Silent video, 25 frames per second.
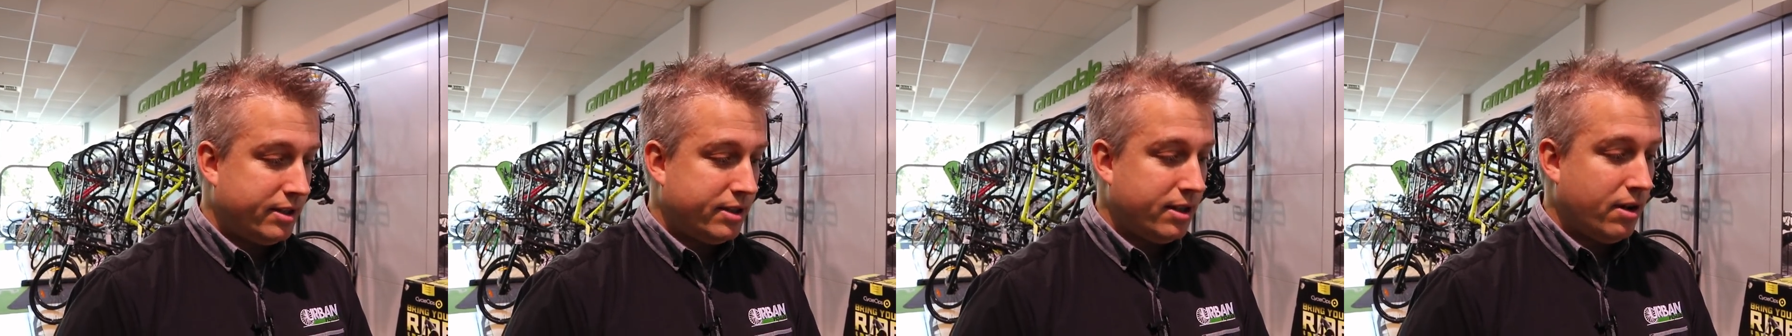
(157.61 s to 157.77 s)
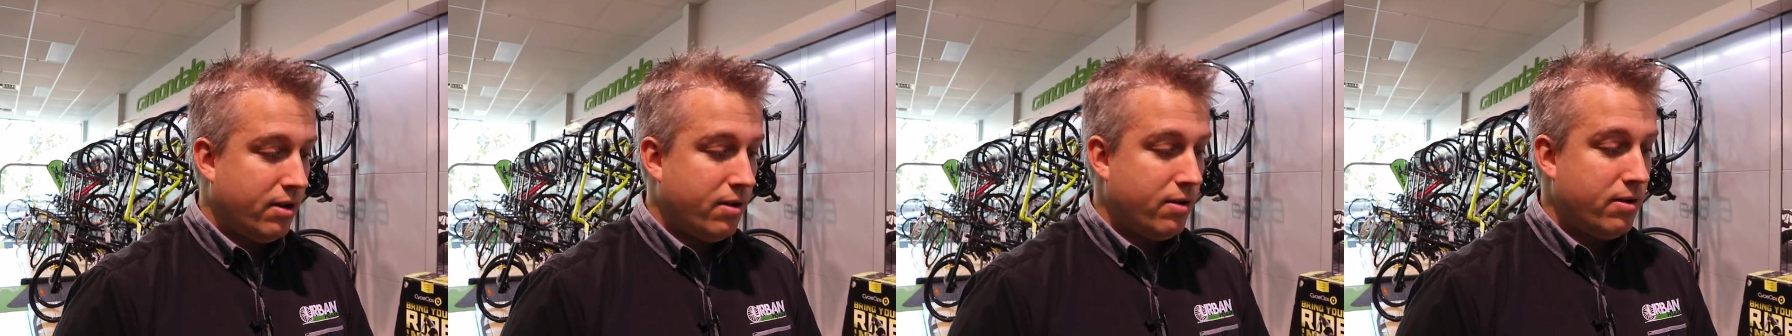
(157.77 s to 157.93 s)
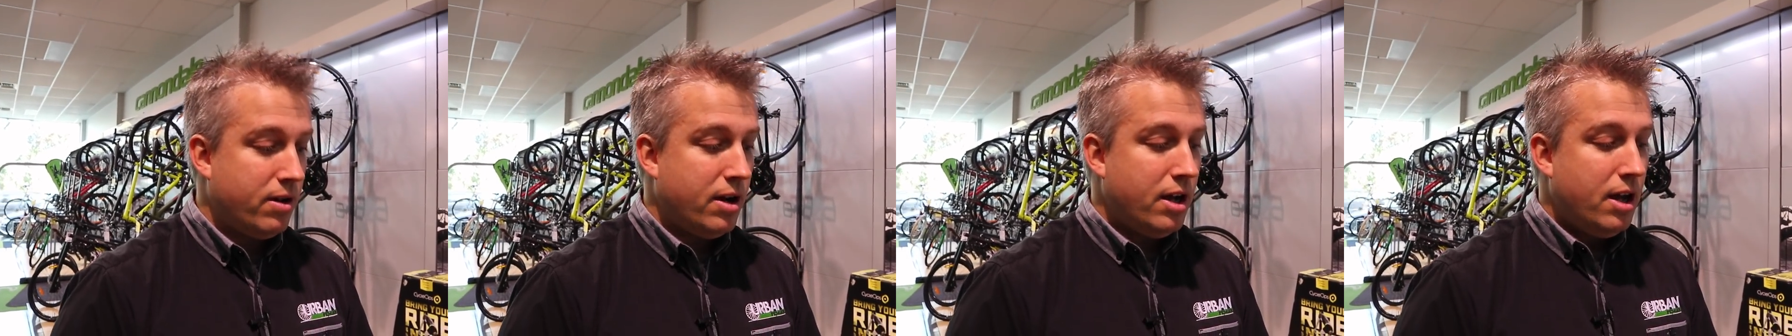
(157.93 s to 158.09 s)

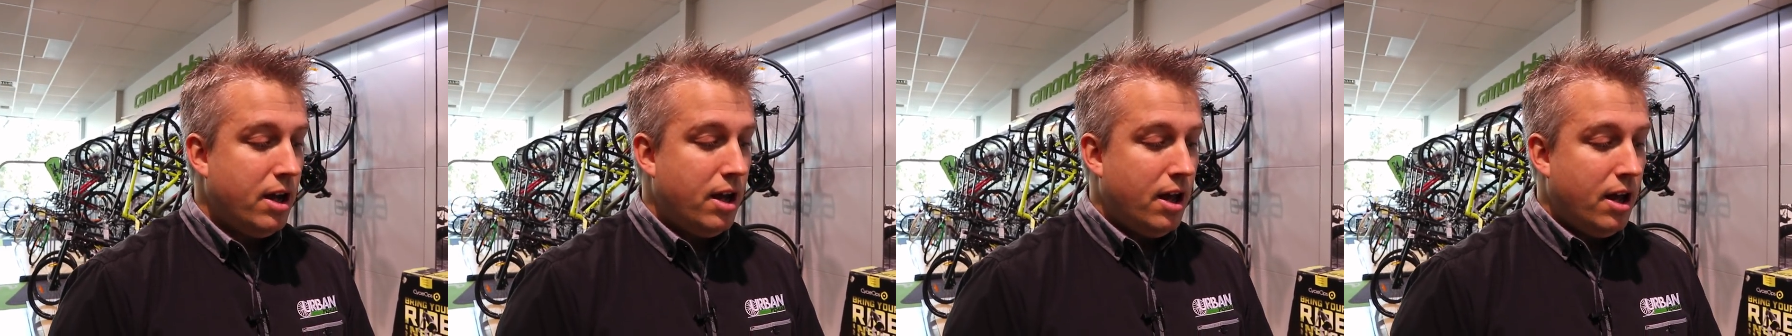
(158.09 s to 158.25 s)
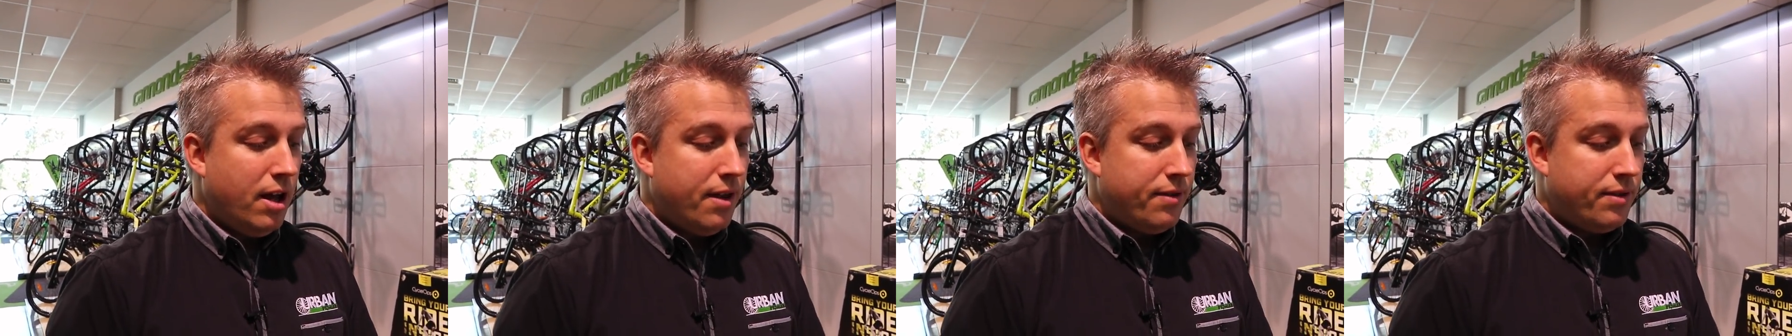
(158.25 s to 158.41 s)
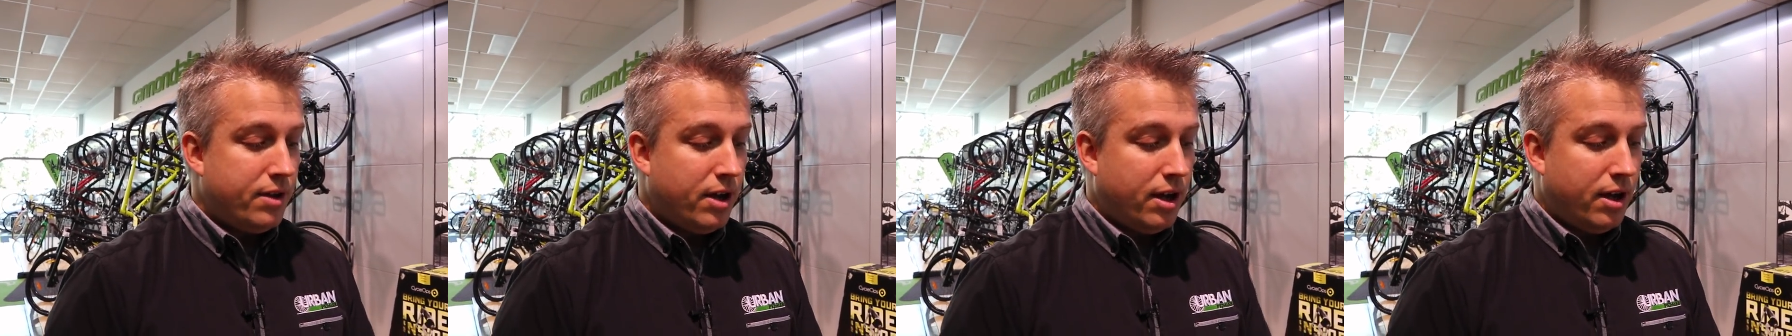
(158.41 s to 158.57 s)
So
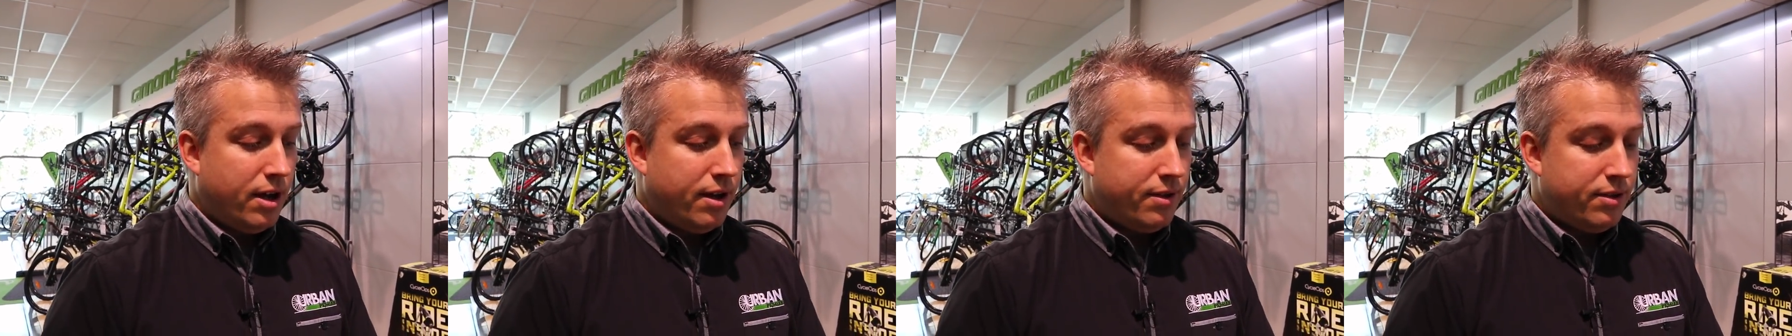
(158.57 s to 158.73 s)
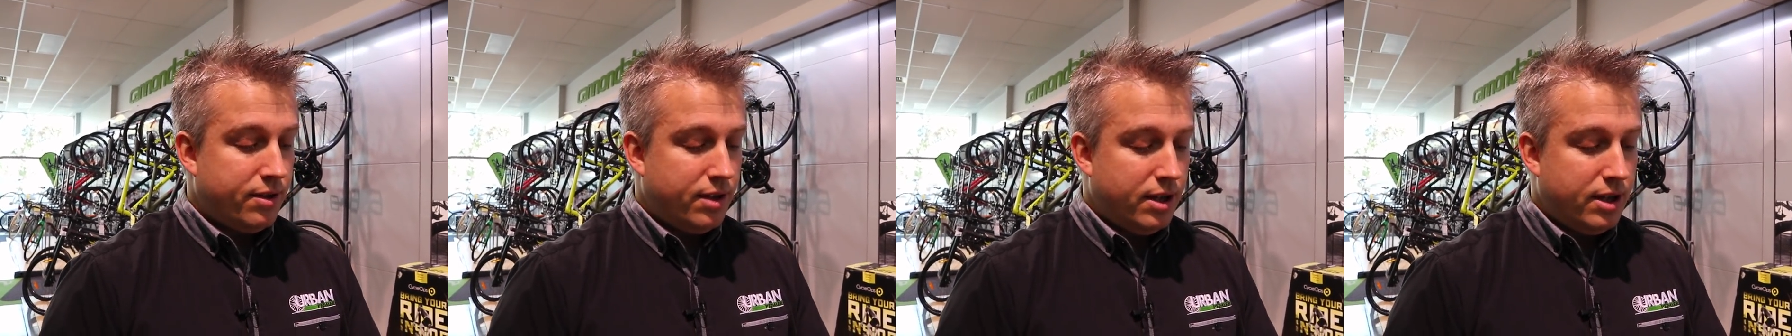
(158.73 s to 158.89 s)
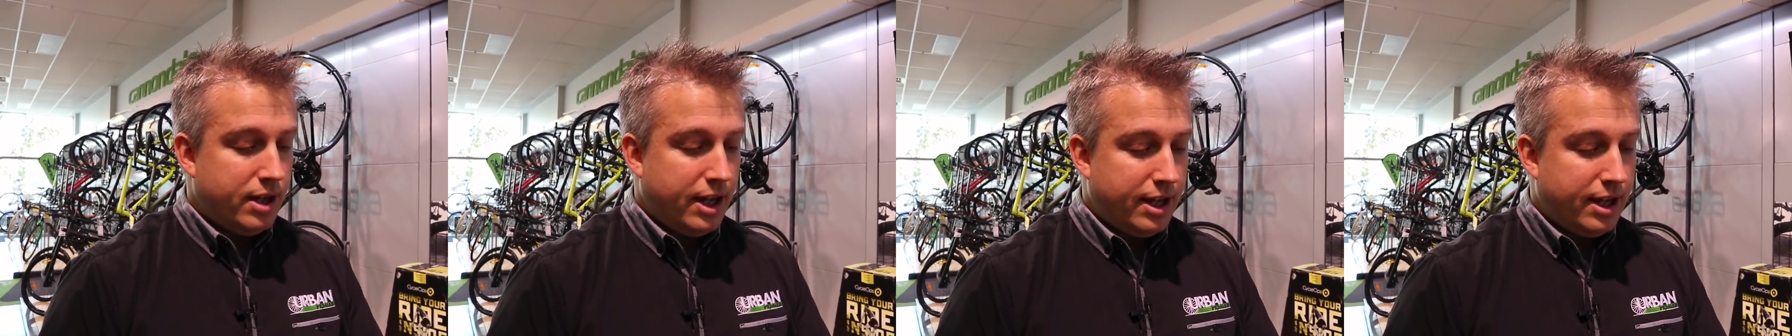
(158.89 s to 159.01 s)
the